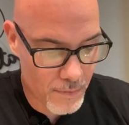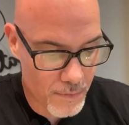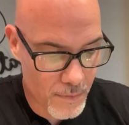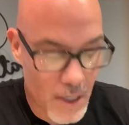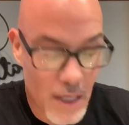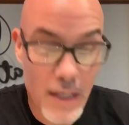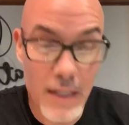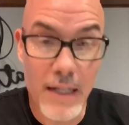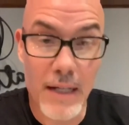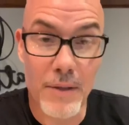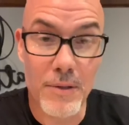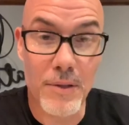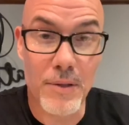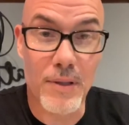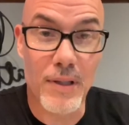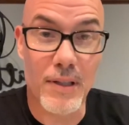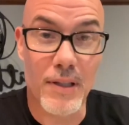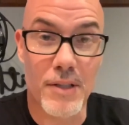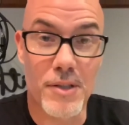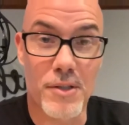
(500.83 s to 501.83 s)
Now, you
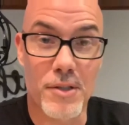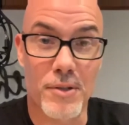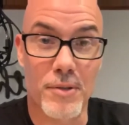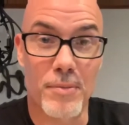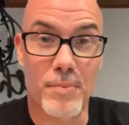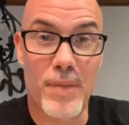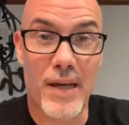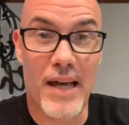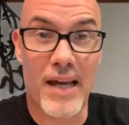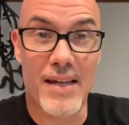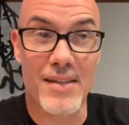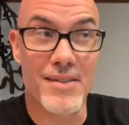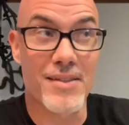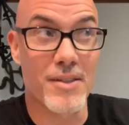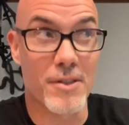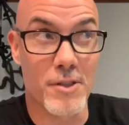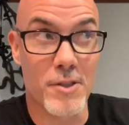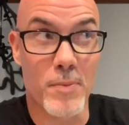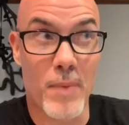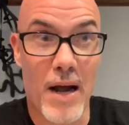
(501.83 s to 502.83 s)
can let your past
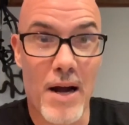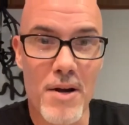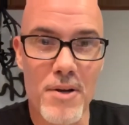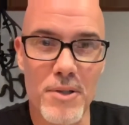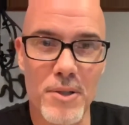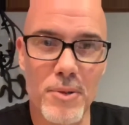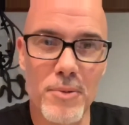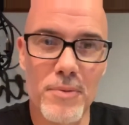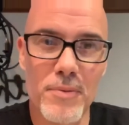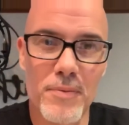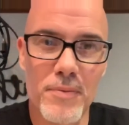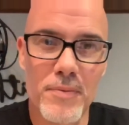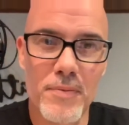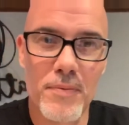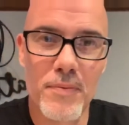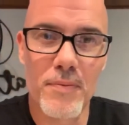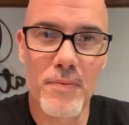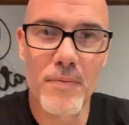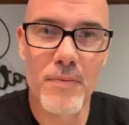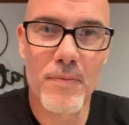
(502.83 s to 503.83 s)
inspire you,
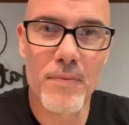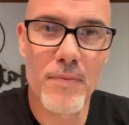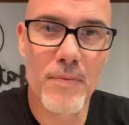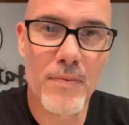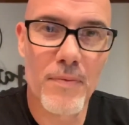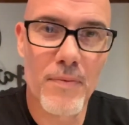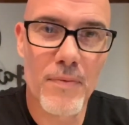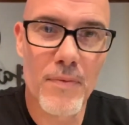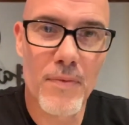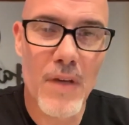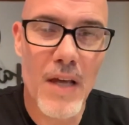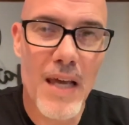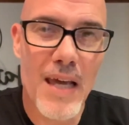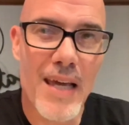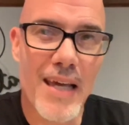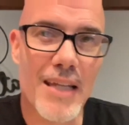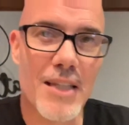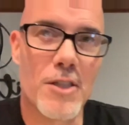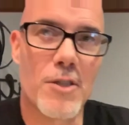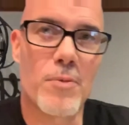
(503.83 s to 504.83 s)

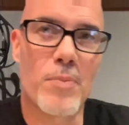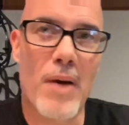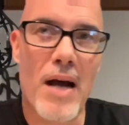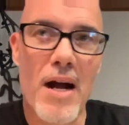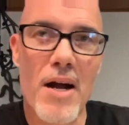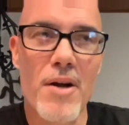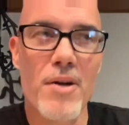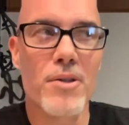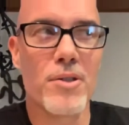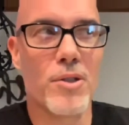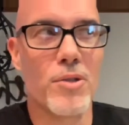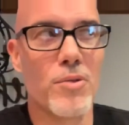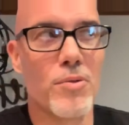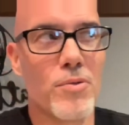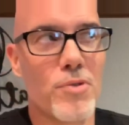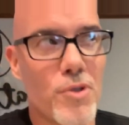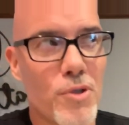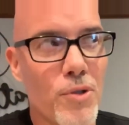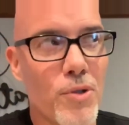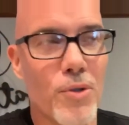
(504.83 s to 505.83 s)
inspire you
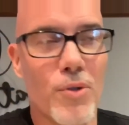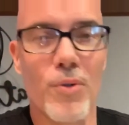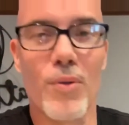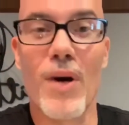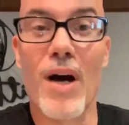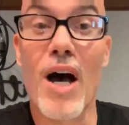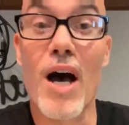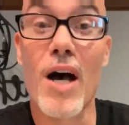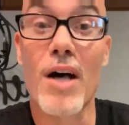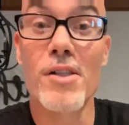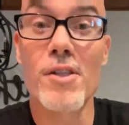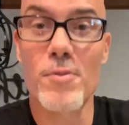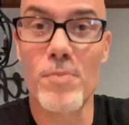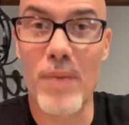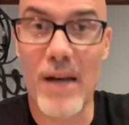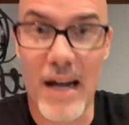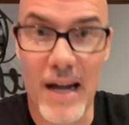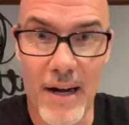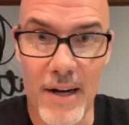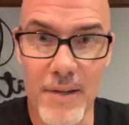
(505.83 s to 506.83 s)
to
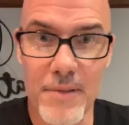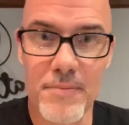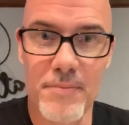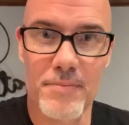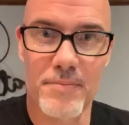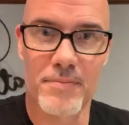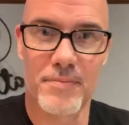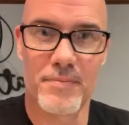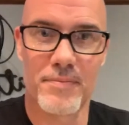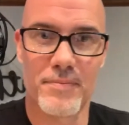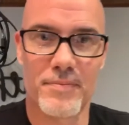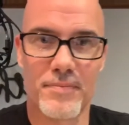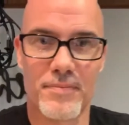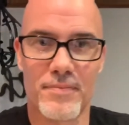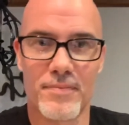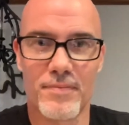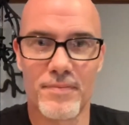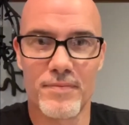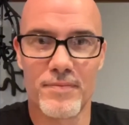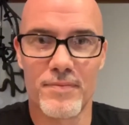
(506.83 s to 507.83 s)
aspire.
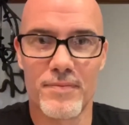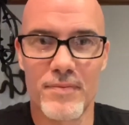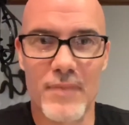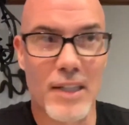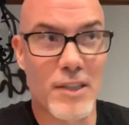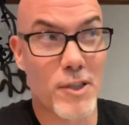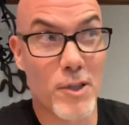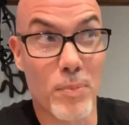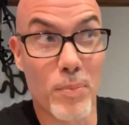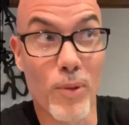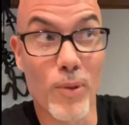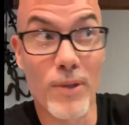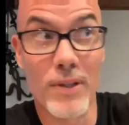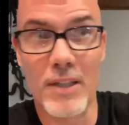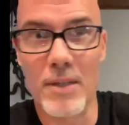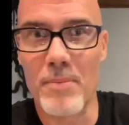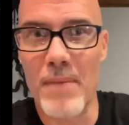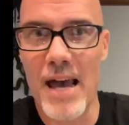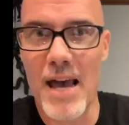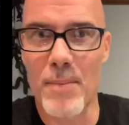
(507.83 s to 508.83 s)
That's the point in the
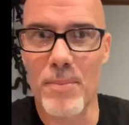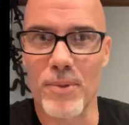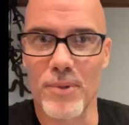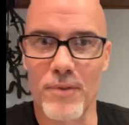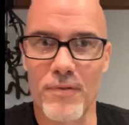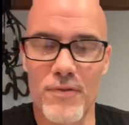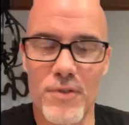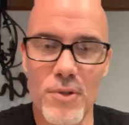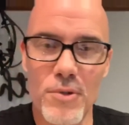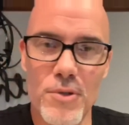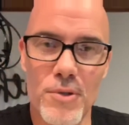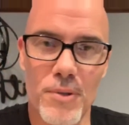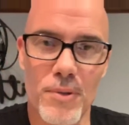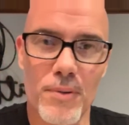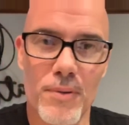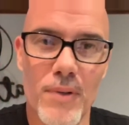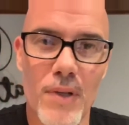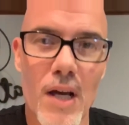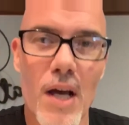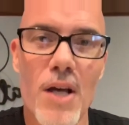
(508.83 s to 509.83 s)
map on the future
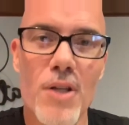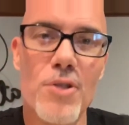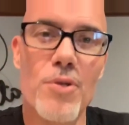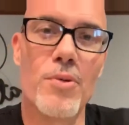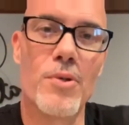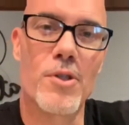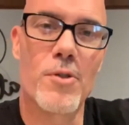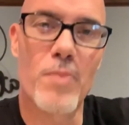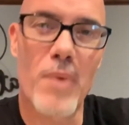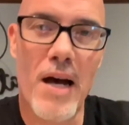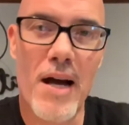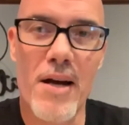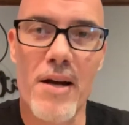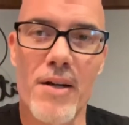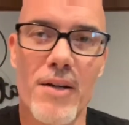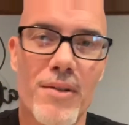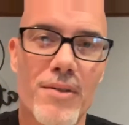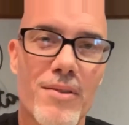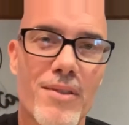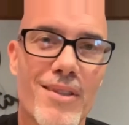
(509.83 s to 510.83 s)
to
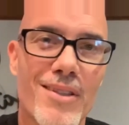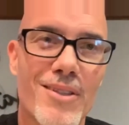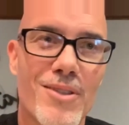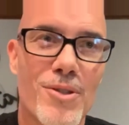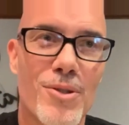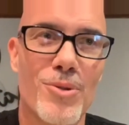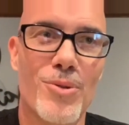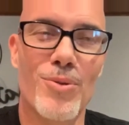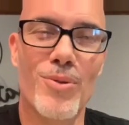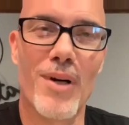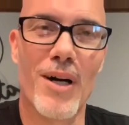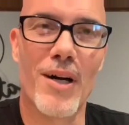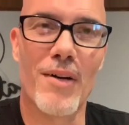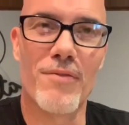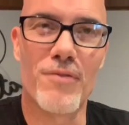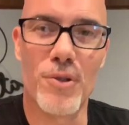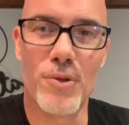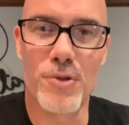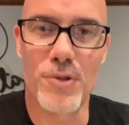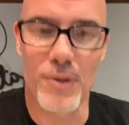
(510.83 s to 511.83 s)
aspire to a
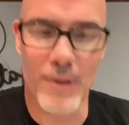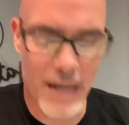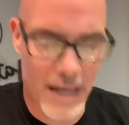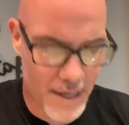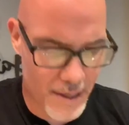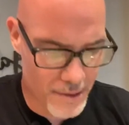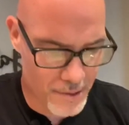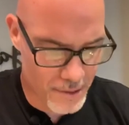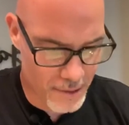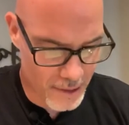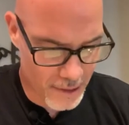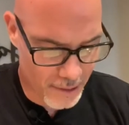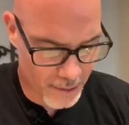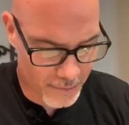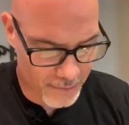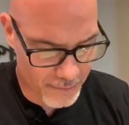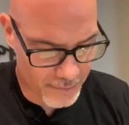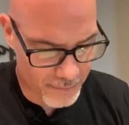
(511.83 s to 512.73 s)
future higher self.